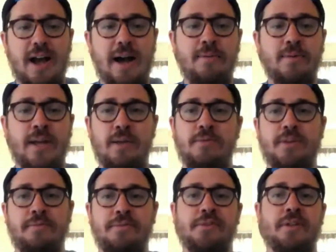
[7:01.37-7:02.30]
okay with
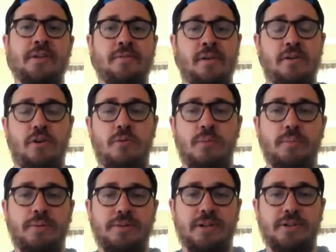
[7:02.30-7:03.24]
obviously getting that home run
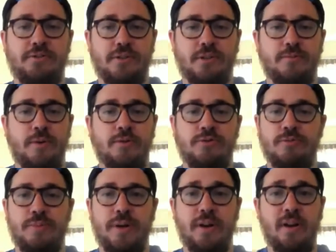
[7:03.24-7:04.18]
potential exposure,
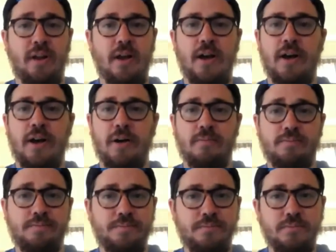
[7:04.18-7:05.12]
but um,
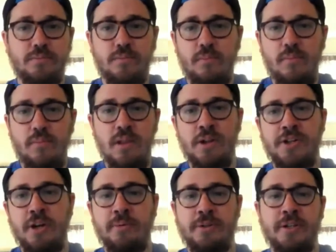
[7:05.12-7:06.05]
a
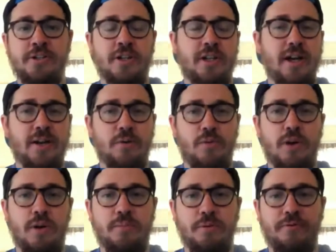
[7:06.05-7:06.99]
double-digit kind of run
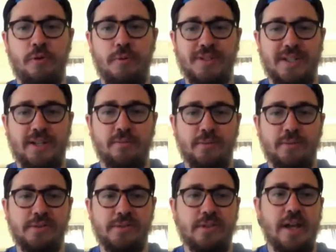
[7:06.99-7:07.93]
performance I don't really
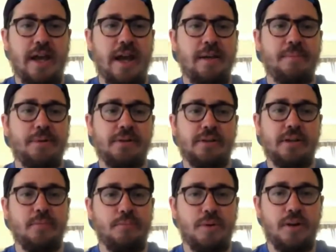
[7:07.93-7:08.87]
see happening
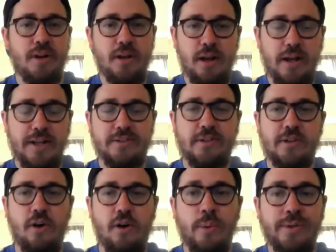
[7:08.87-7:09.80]
there, but I guess it
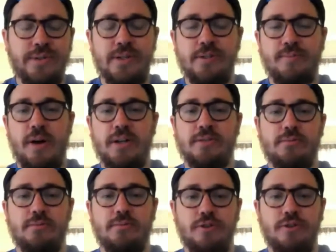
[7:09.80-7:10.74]
always is possible at
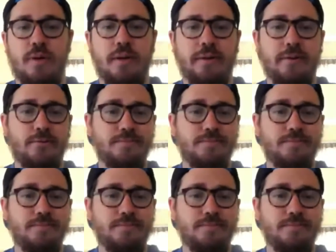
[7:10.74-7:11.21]
Toronto.